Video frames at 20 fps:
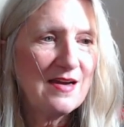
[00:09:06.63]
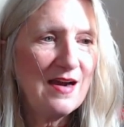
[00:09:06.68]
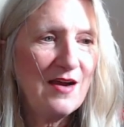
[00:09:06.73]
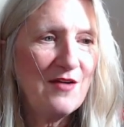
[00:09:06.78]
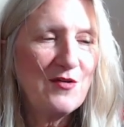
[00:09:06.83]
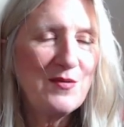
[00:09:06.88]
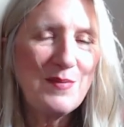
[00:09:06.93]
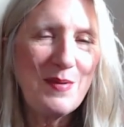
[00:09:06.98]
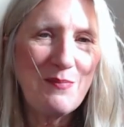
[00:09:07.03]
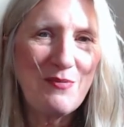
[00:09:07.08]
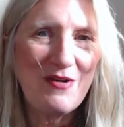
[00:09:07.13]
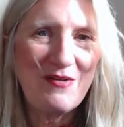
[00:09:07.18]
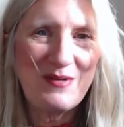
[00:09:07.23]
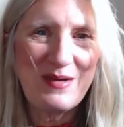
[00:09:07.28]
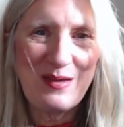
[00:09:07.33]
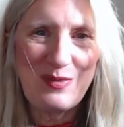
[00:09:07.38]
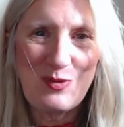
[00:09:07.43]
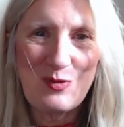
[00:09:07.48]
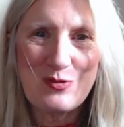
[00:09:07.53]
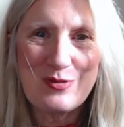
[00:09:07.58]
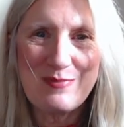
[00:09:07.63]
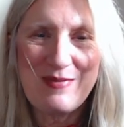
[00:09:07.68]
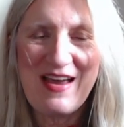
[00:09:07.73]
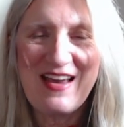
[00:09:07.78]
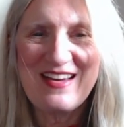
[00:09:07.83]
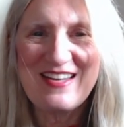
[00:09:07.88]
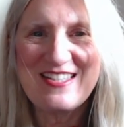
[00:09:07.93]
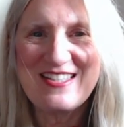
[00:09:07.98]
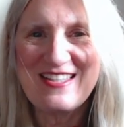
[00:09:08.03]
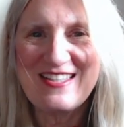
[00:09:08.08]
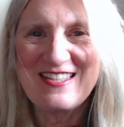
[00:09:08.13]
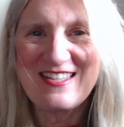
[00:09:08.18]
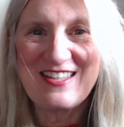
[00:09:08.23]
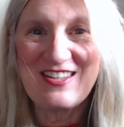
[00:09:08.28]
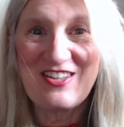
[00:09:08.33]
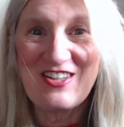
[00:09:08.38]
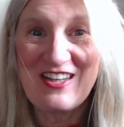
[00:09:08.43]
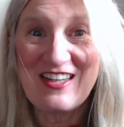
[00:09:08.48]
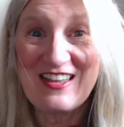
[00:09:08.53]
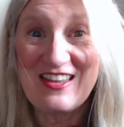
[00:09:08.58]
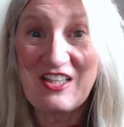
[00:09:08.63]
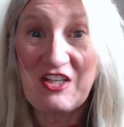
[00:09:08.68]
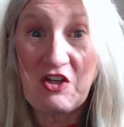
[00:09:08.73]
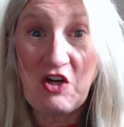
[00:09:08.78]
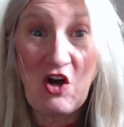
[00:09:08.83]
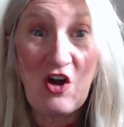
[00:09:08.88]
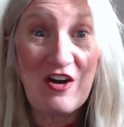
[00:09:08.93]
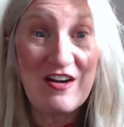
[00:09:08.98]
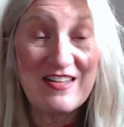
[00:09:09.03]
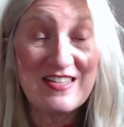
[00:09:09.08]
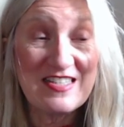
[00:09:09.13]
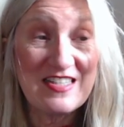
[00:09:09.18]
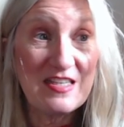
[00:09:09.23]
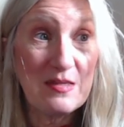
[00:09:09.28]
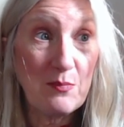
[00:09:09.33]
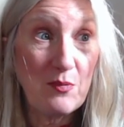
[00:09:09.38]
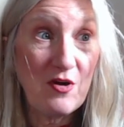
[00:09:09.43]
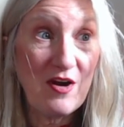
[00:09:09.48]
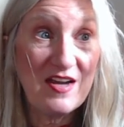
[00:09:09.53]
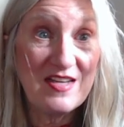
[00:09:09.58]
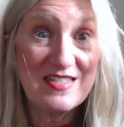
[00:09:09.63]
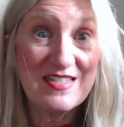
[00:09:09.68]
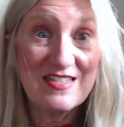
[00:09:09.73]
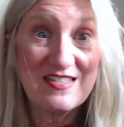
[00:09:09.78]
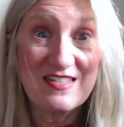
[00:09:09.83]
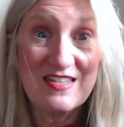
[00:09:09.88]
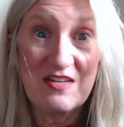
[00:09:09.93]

I remember I would get those magazines and look at the yarn and see the prices,